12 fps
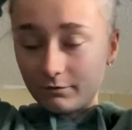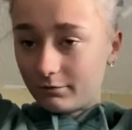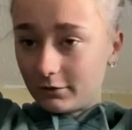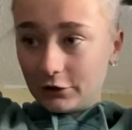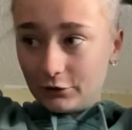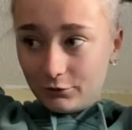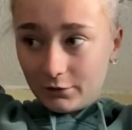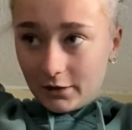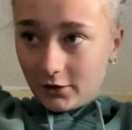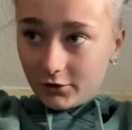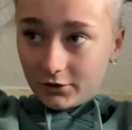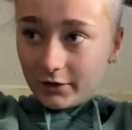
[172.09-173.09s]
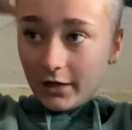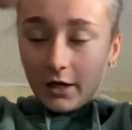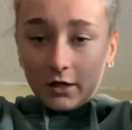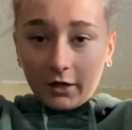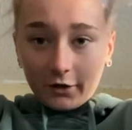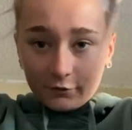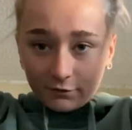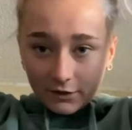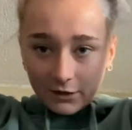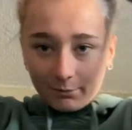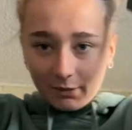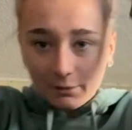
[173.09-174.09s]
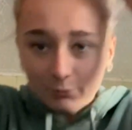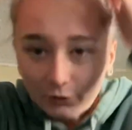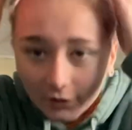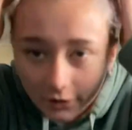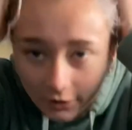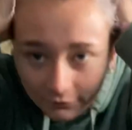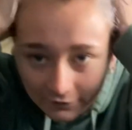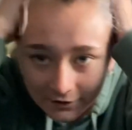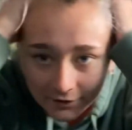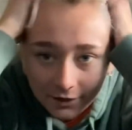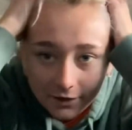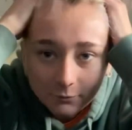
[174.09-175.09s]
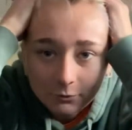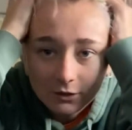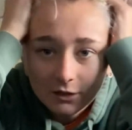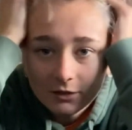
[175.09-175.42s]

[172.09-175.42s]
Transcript: uni because I don't think the people that are in that will